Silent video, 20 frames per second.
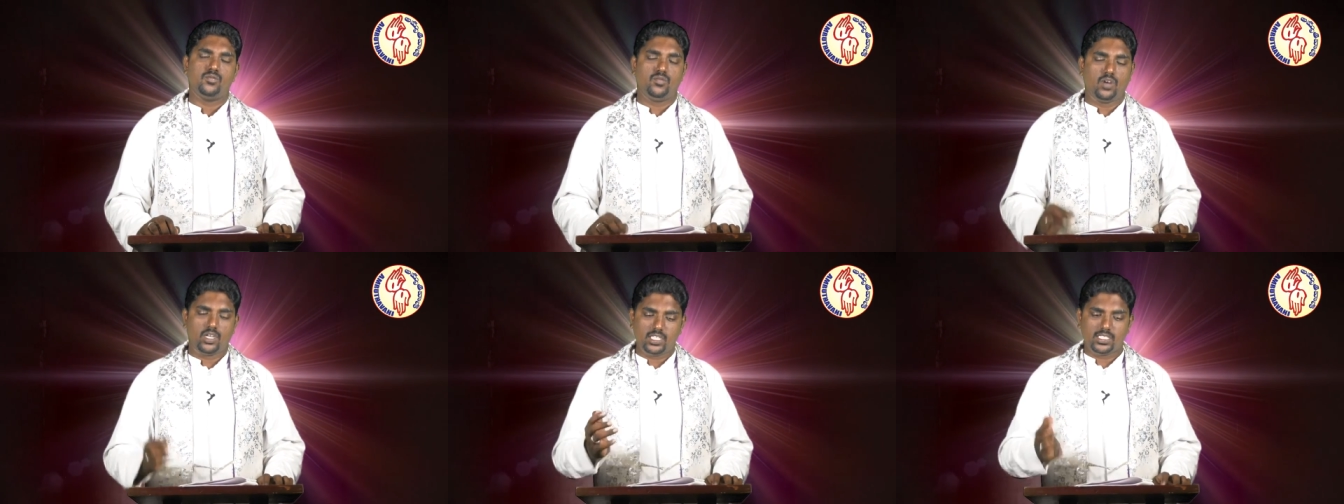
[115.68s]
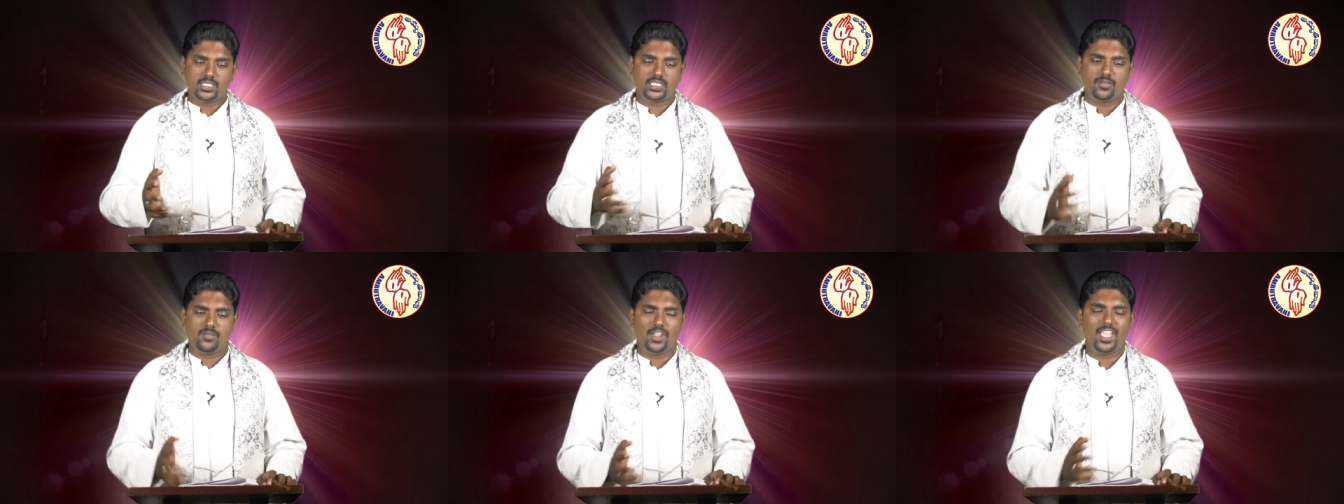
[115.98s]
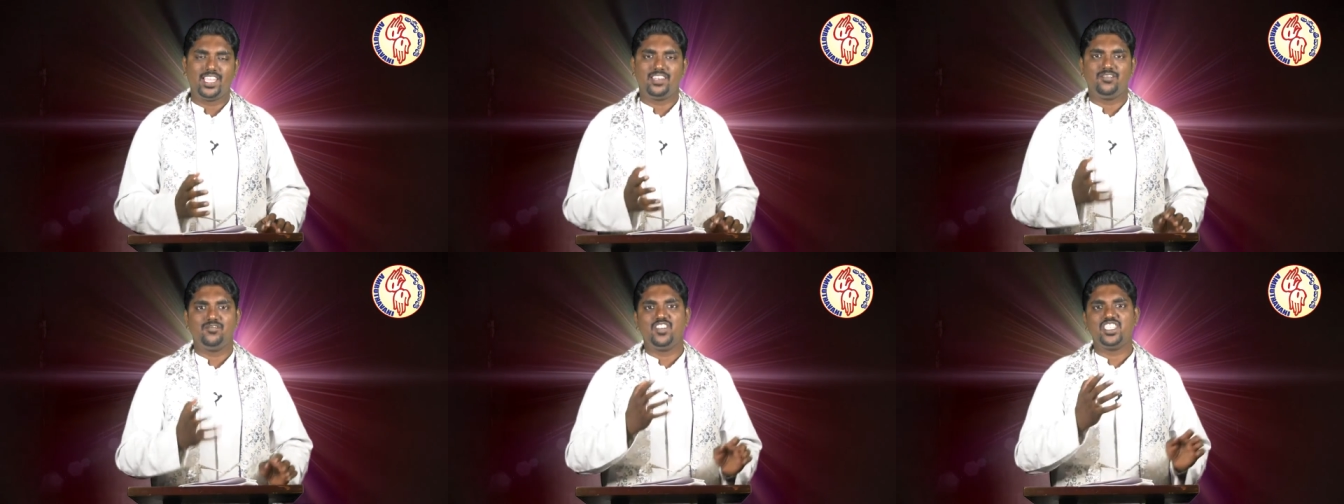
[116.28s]
What is the
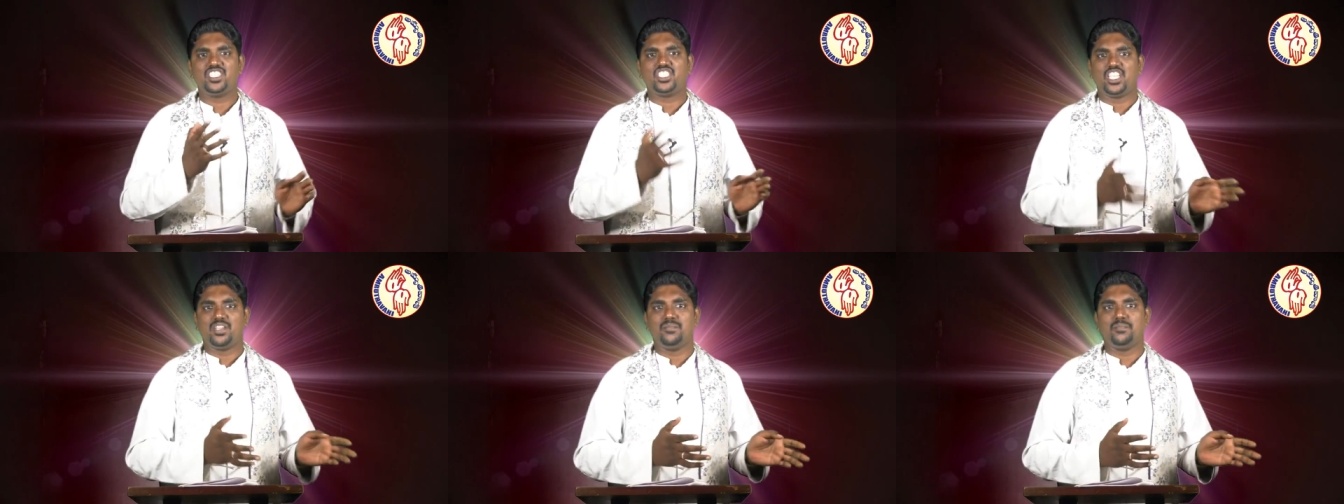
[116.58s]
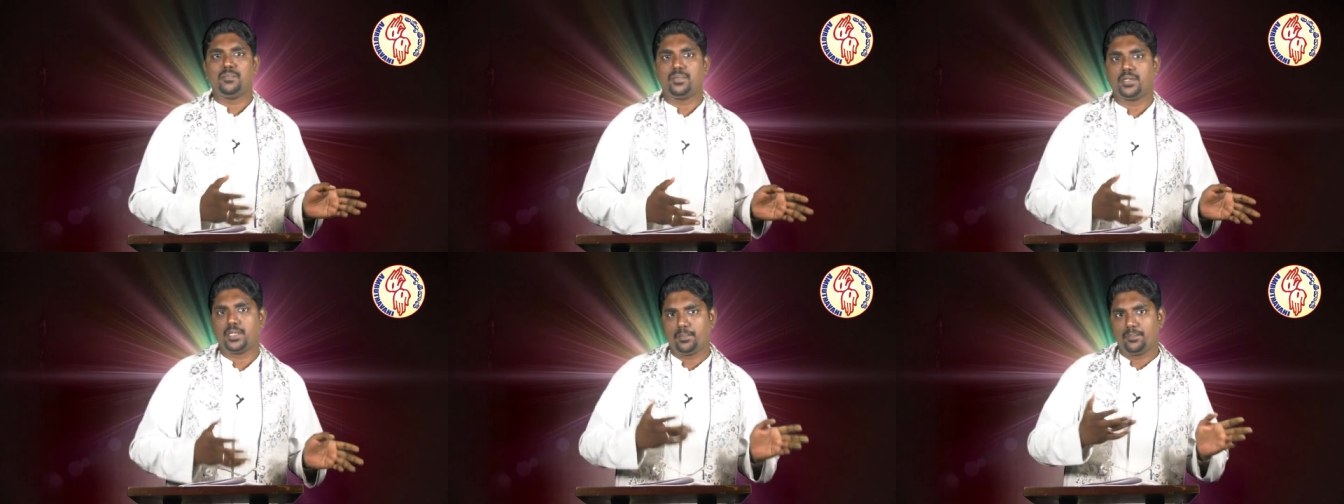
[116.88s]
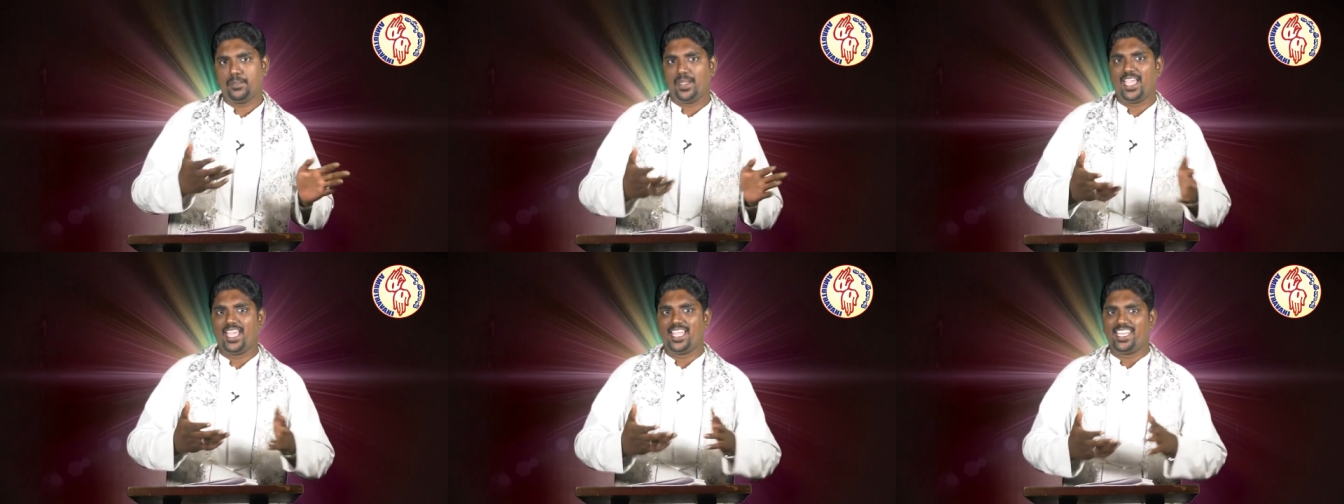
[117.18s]
way in which I am
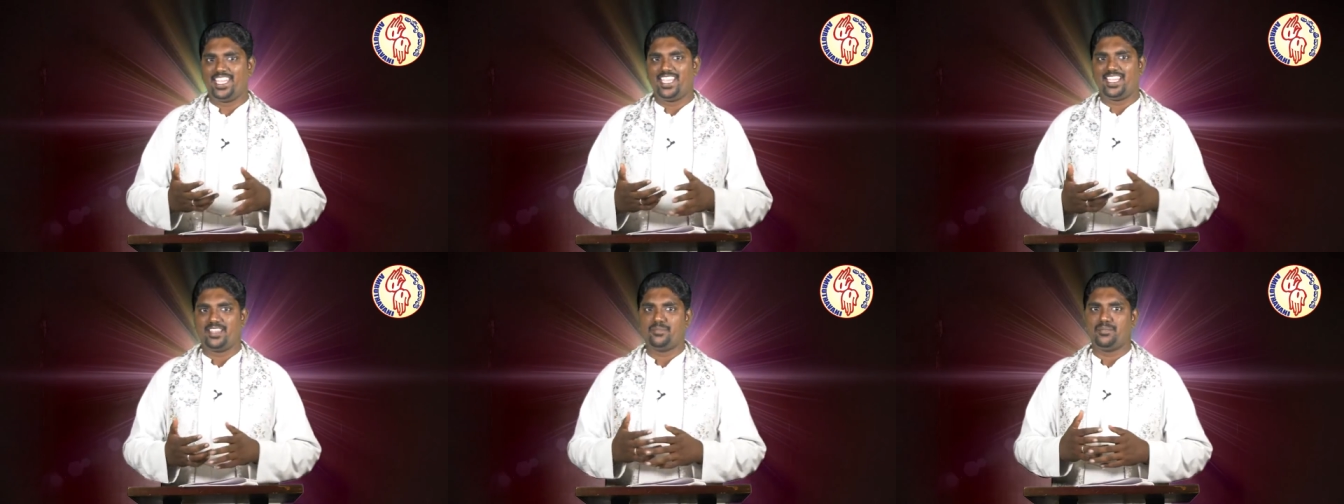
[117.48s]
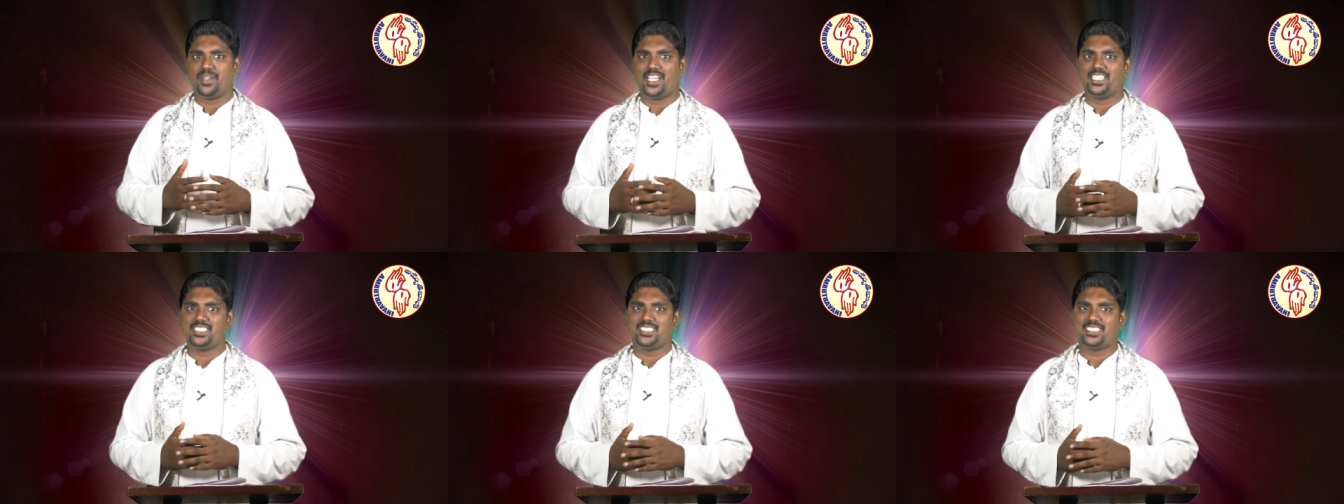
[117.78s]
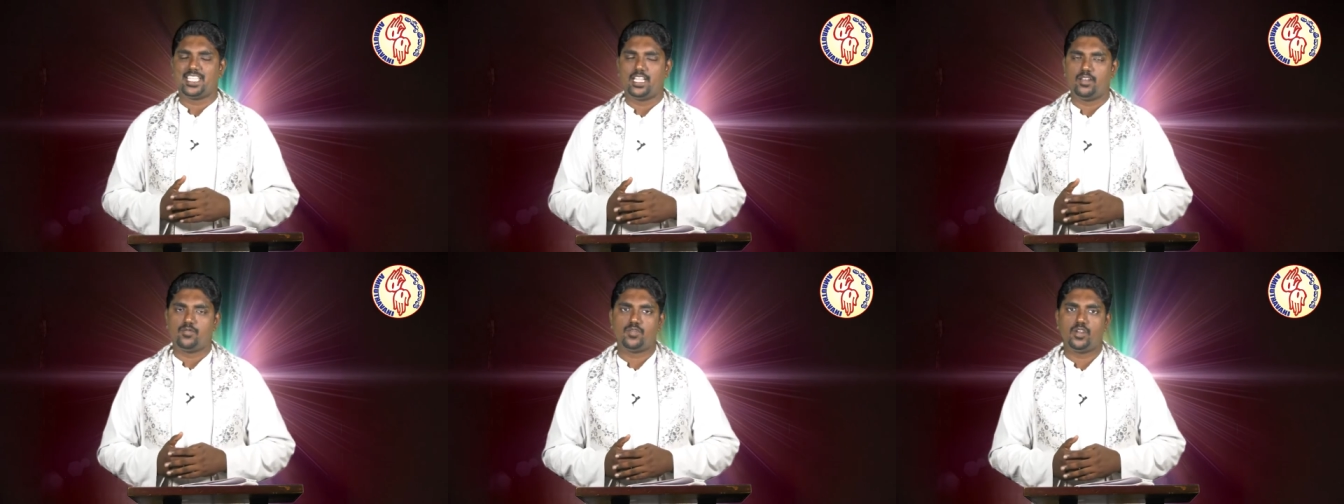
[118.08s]
preparing
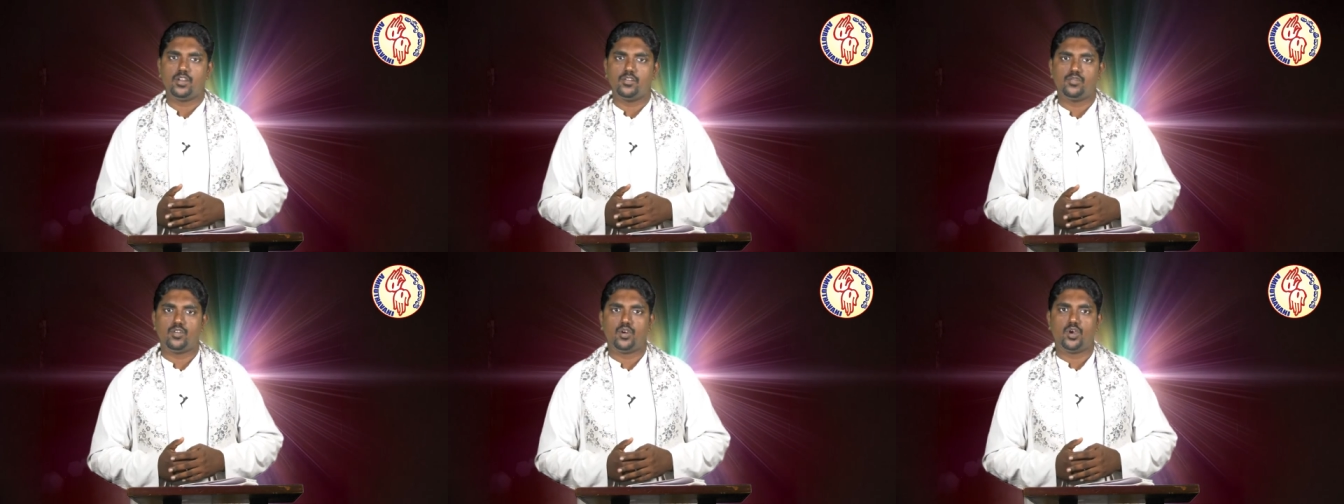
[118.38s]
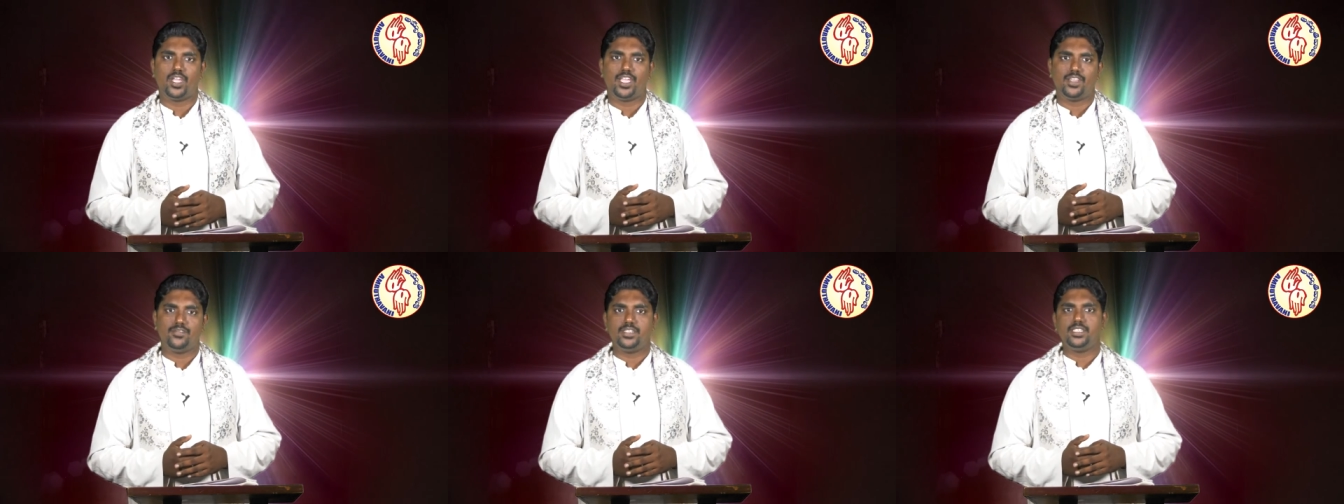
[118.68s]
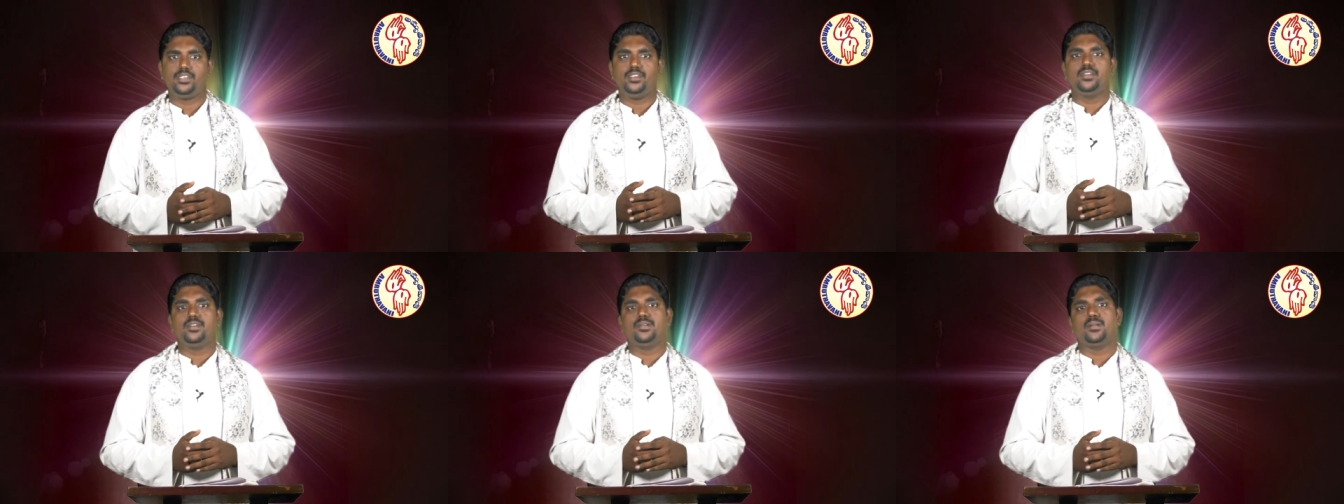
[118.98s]
myself for
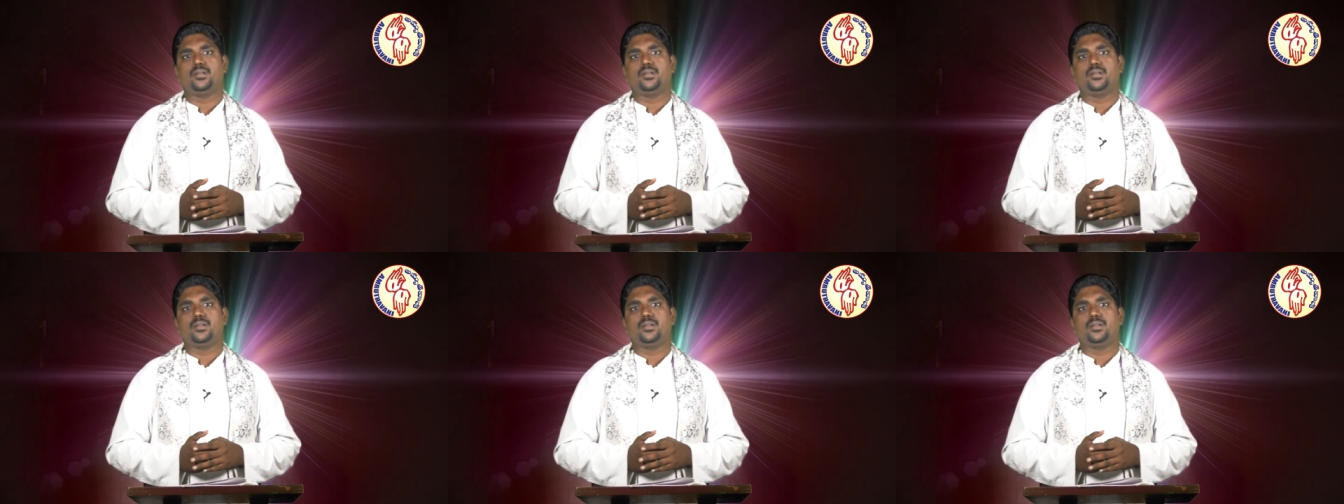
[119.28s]
heaven?